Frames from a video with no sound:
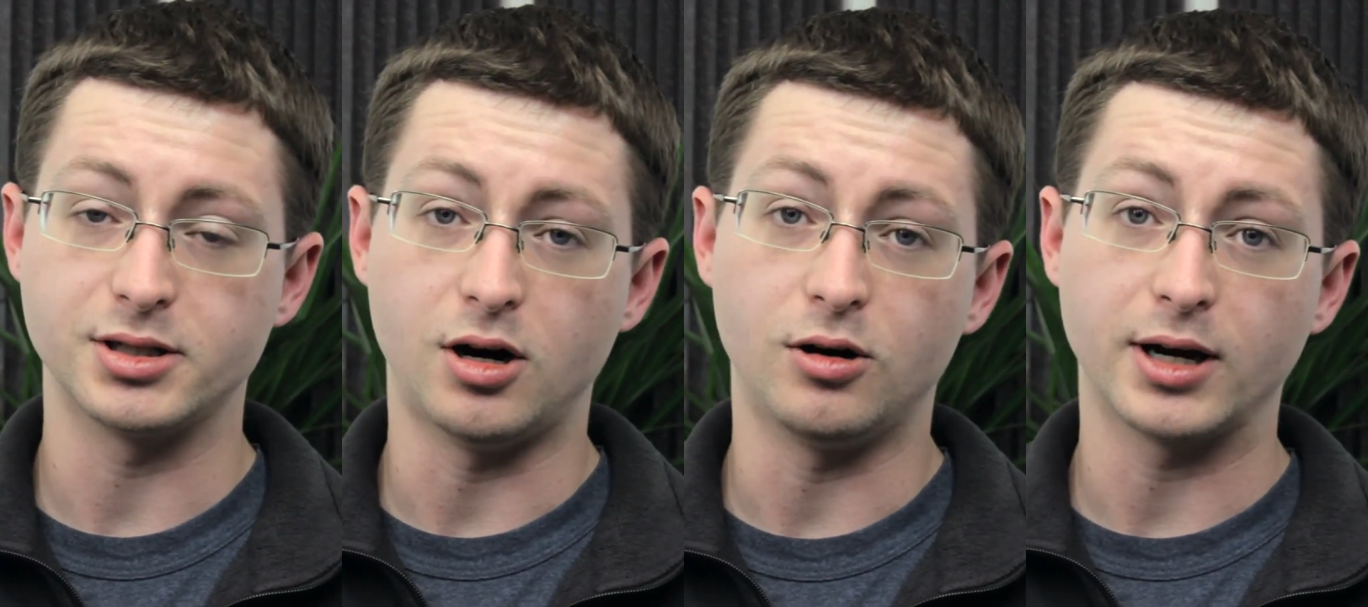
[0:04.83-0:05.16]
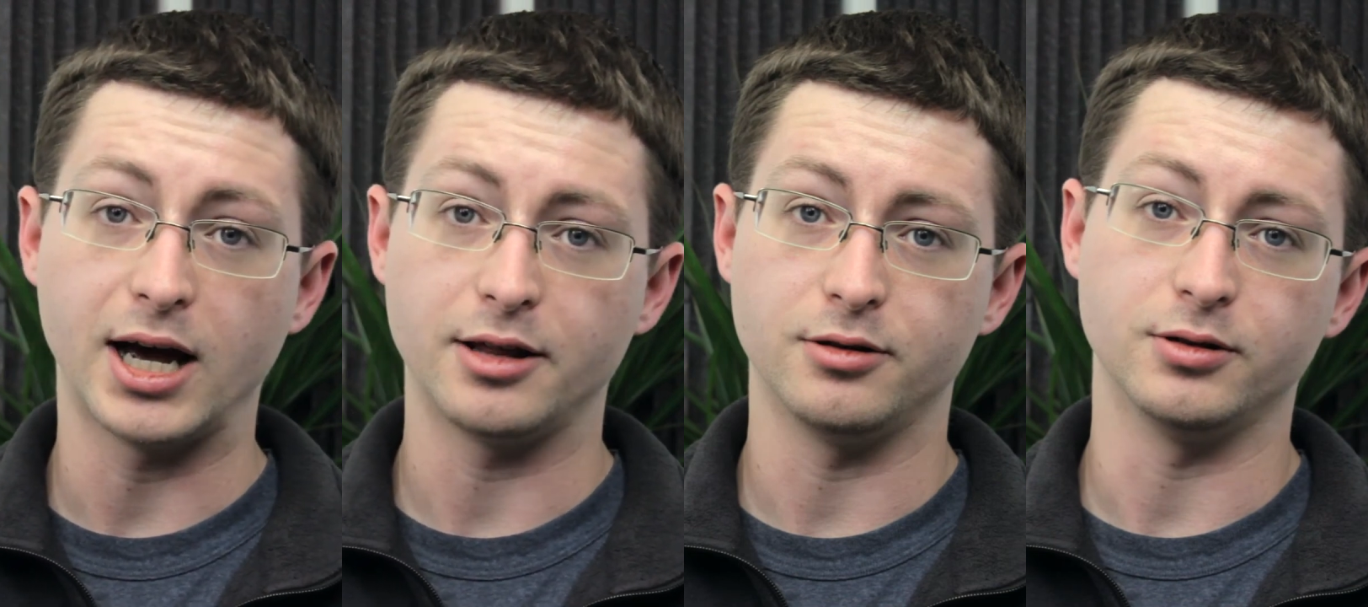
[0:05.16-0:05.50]
all
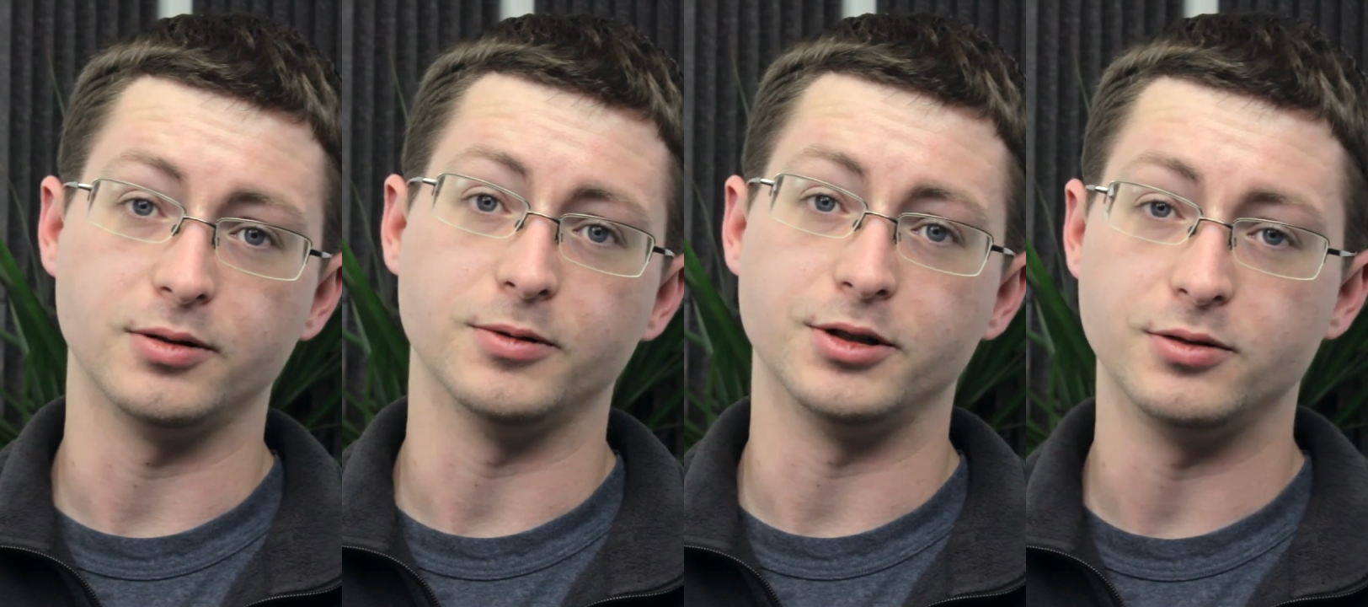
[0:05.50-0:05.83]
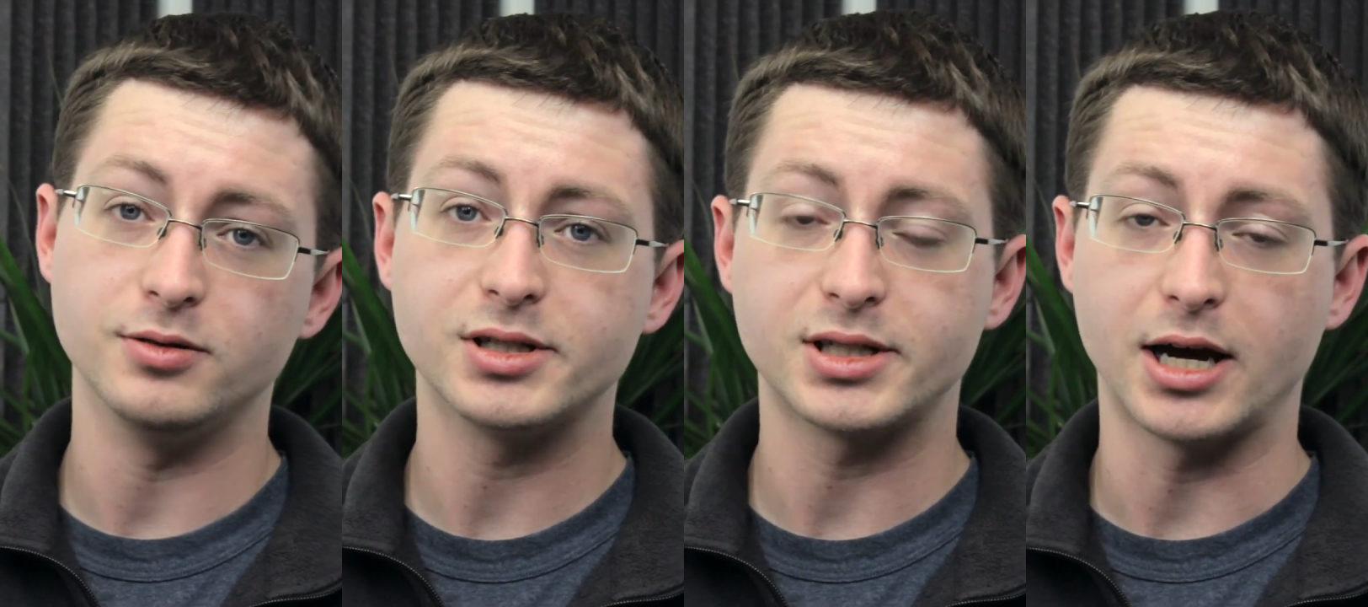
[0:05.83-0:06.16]
gather and
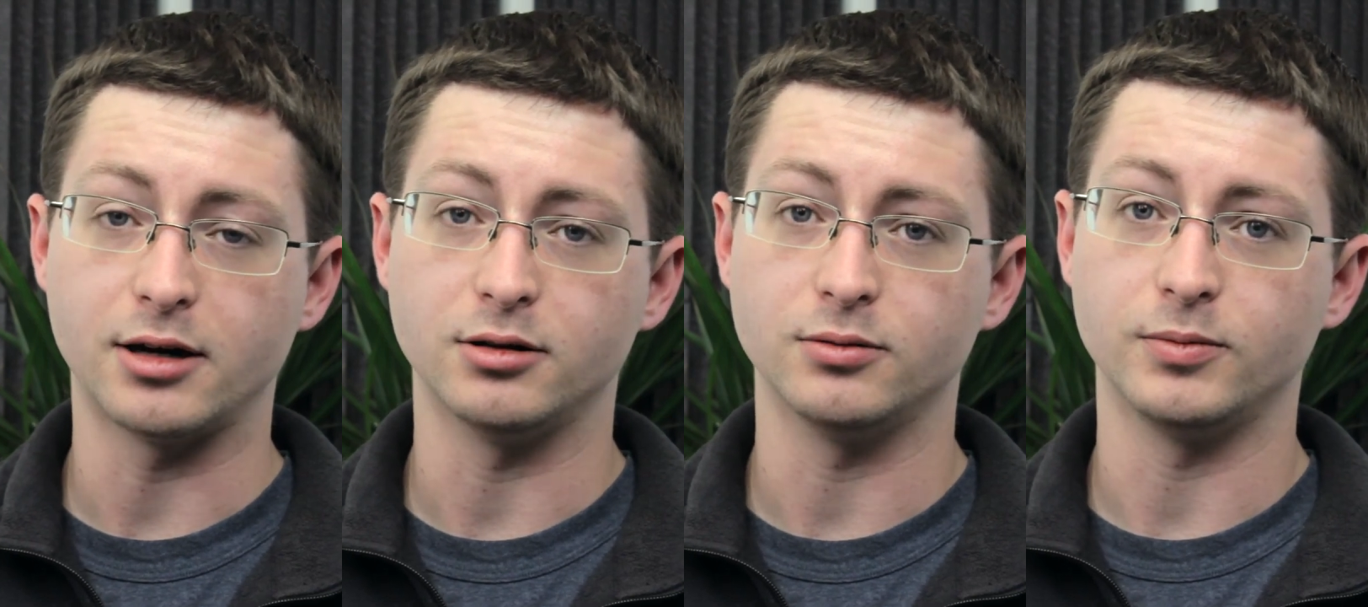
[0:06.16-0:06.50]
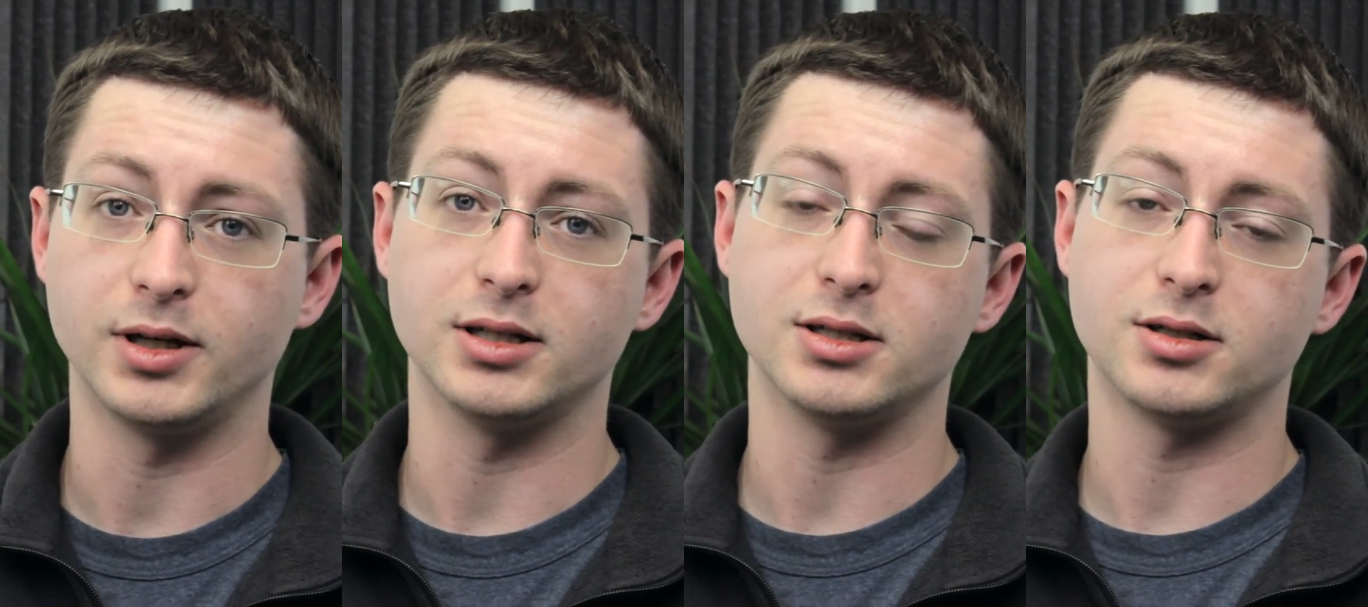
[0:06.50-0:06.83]
reduce scatter,
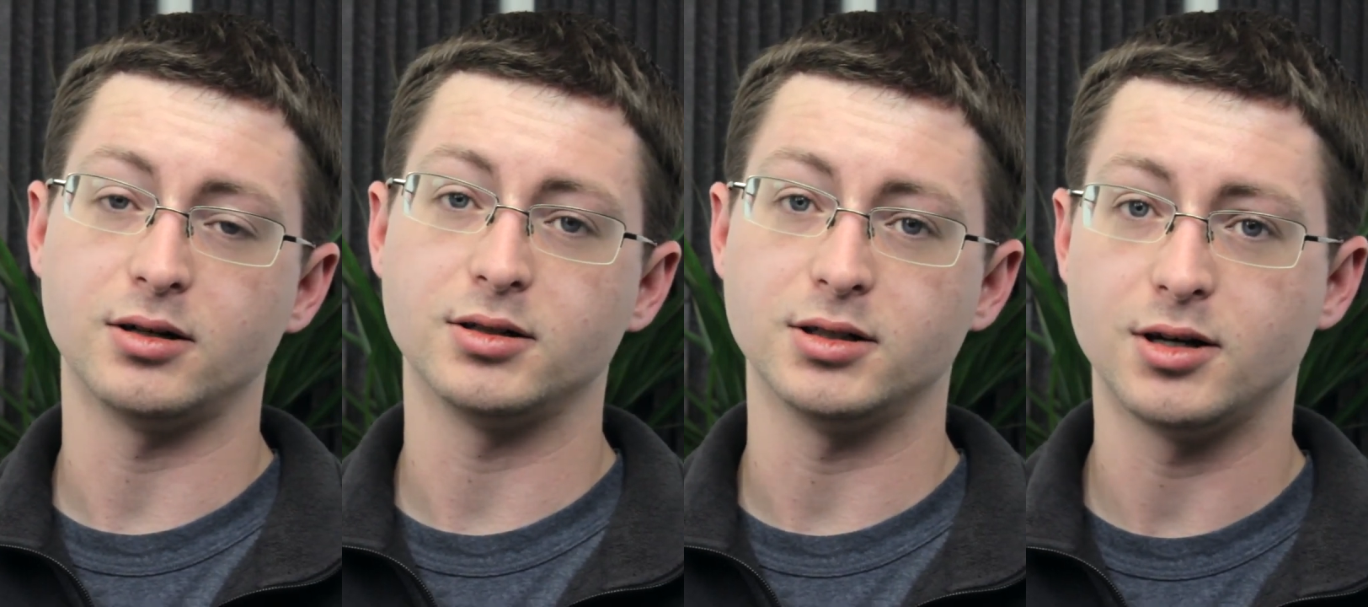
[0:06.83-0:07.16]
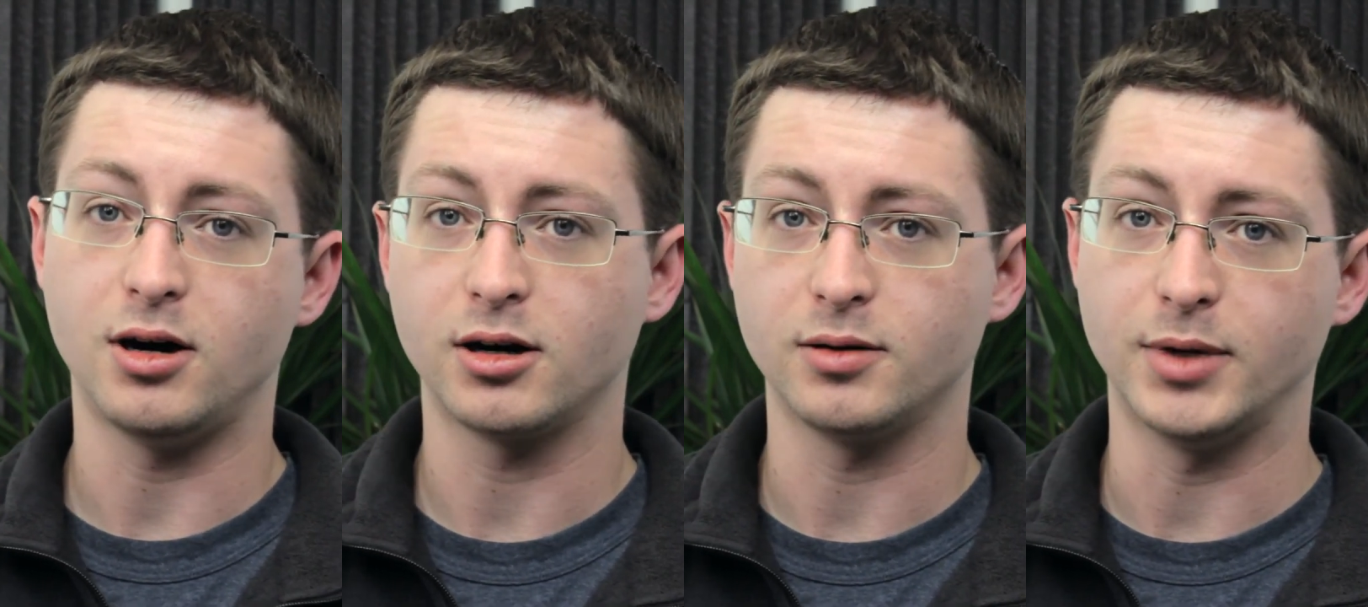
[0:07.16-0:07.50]
we can start to
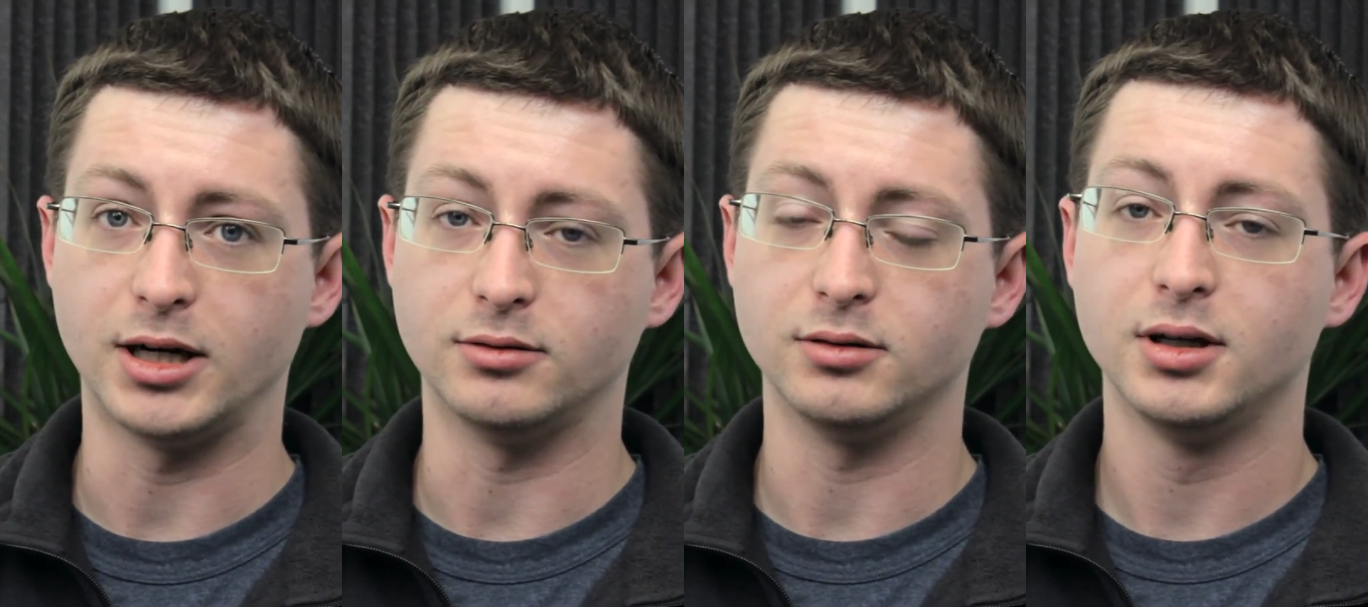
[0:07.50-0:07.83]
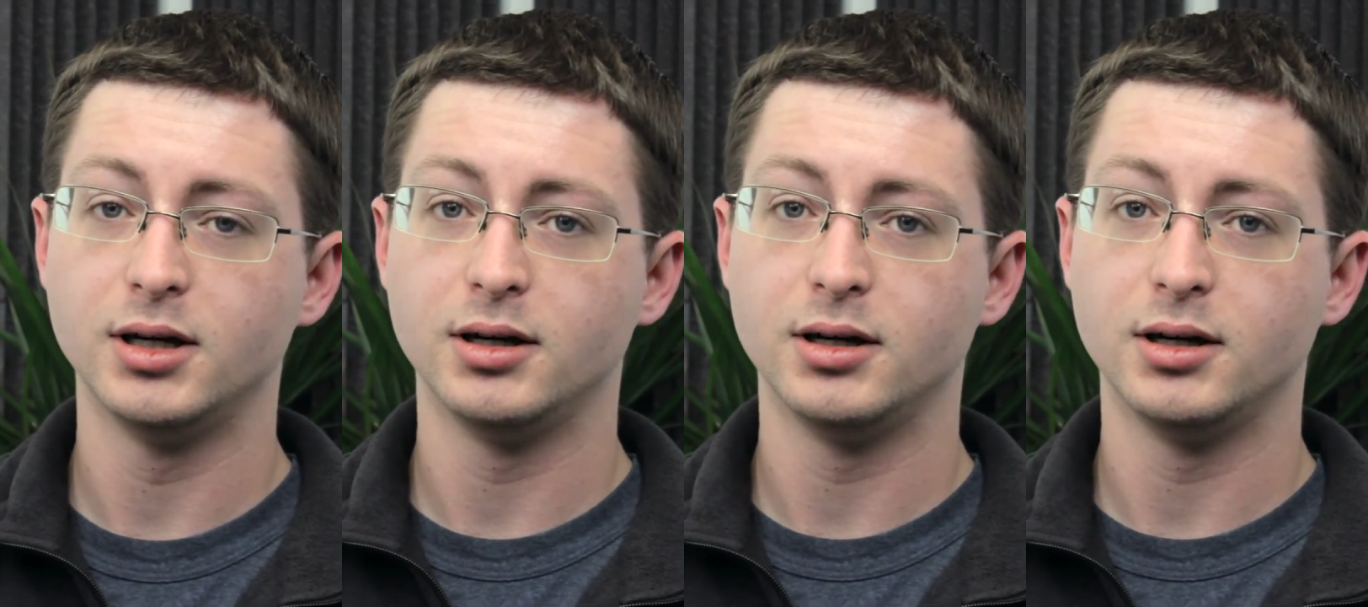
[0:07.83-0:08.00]
talk about